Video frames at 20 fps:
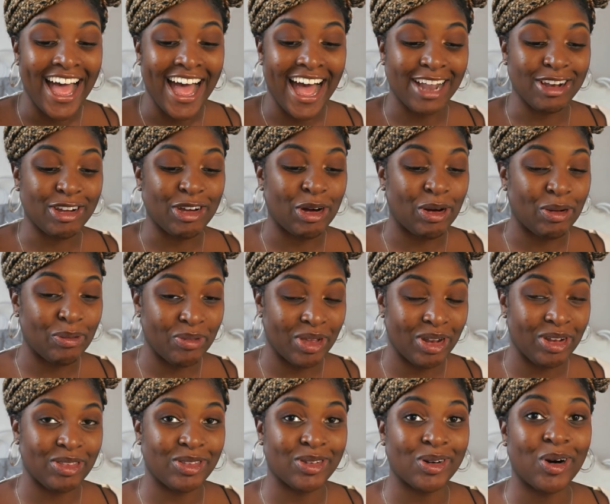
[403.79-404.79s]
and
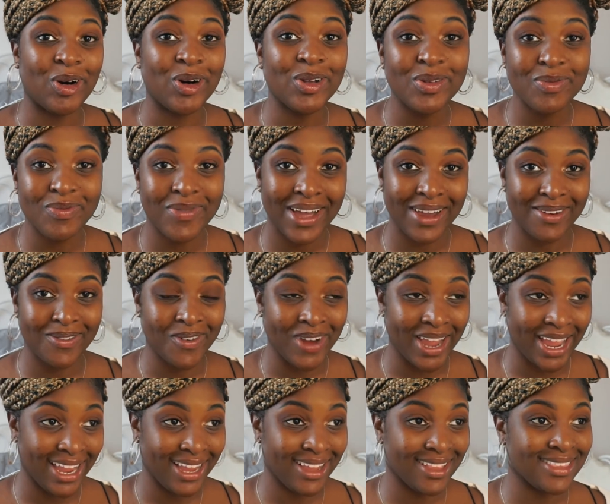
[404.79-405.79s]
comment on my
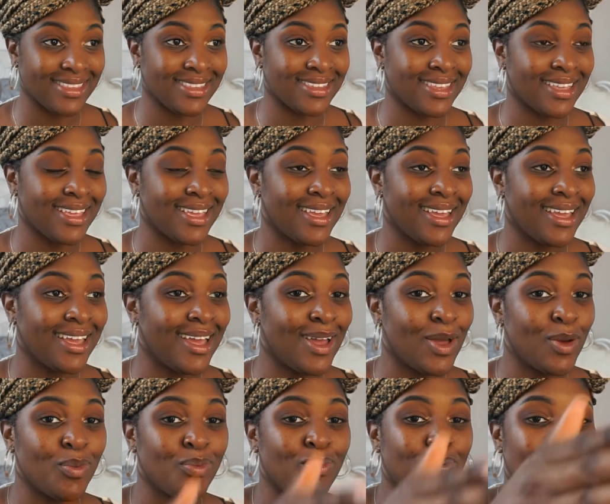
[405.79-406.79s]
weight
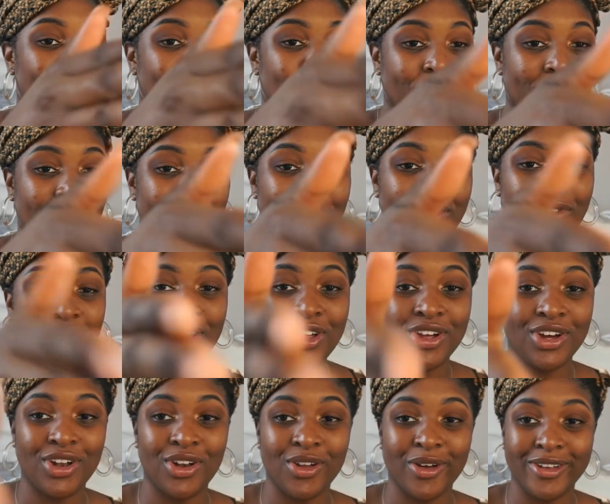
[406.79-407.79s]

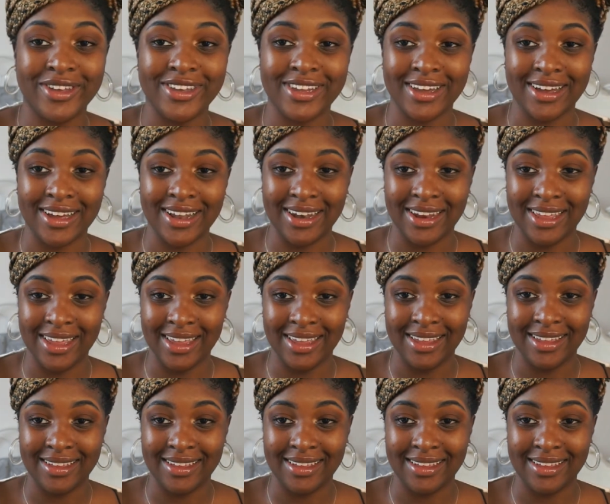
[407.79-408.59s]
periodically.